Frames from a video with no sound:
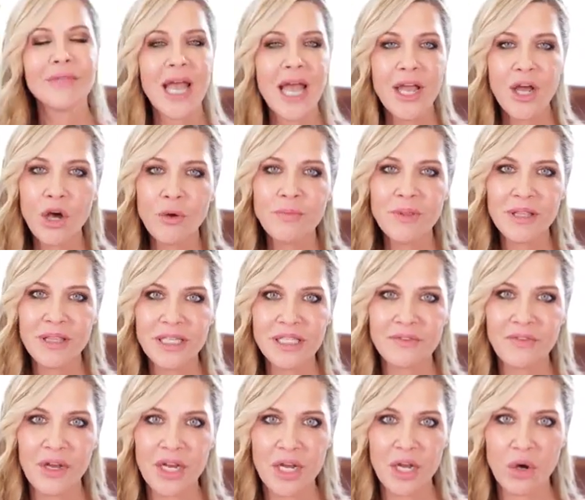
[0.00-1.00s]
I hope that
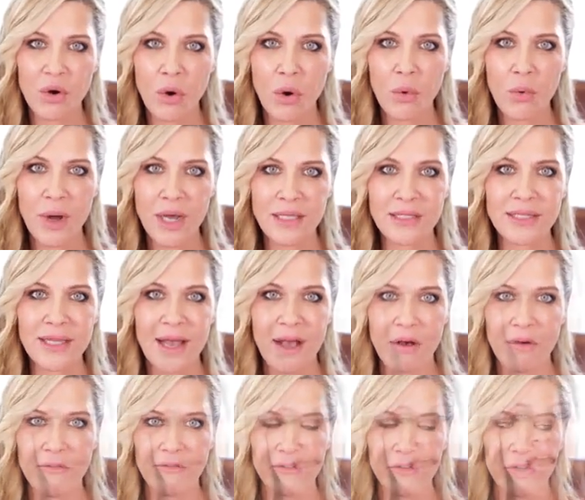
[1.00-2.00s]
this video was
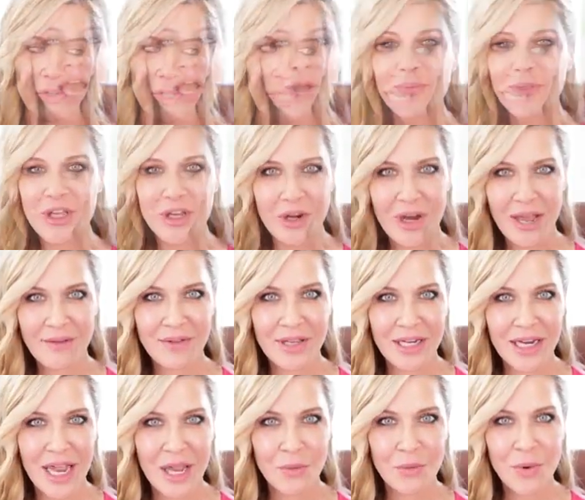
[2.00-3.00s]
helpful. I hope that you're
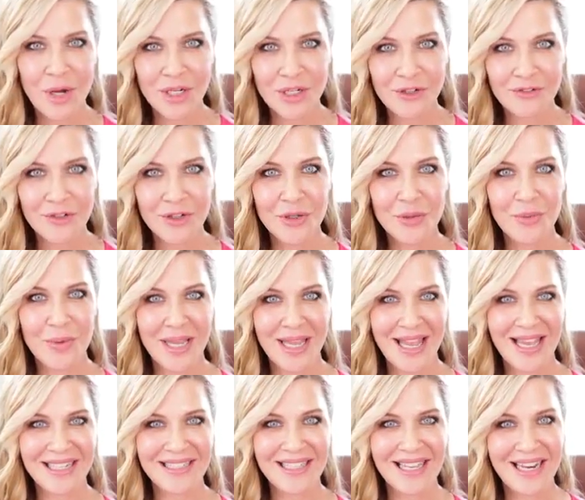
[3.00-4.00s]
having a wonderful
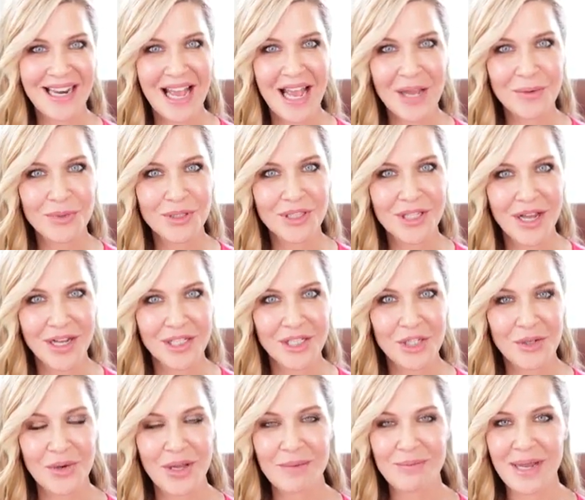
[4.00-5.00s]
weekend, and I will talk
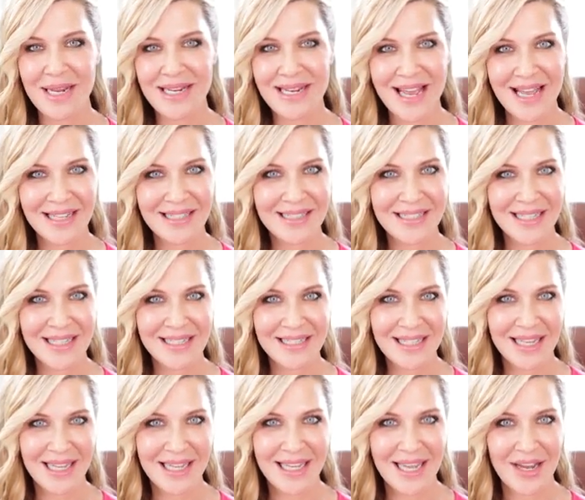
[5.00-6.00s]
to you in my next
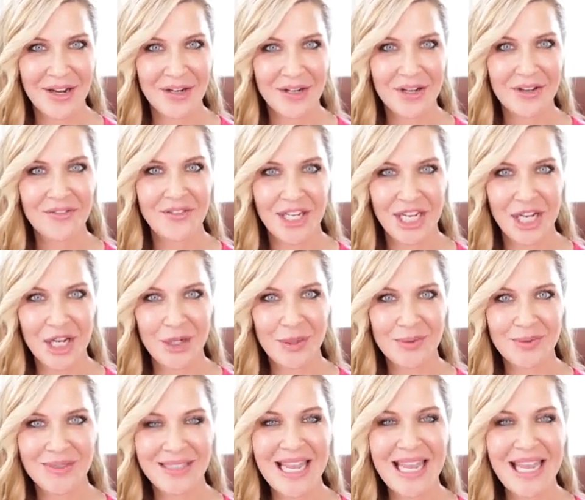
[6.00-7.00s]
skincare
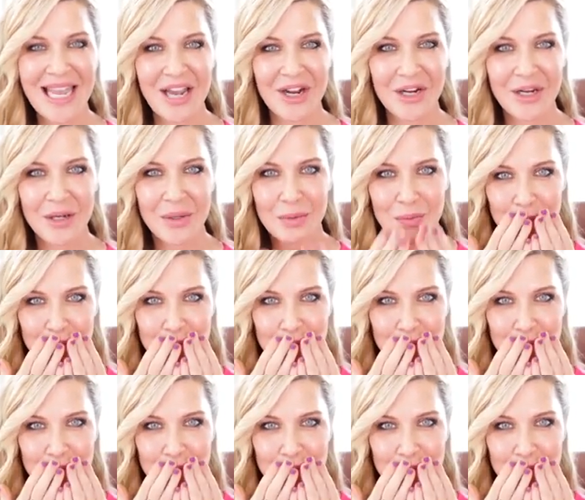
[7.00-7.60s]
video. Take care.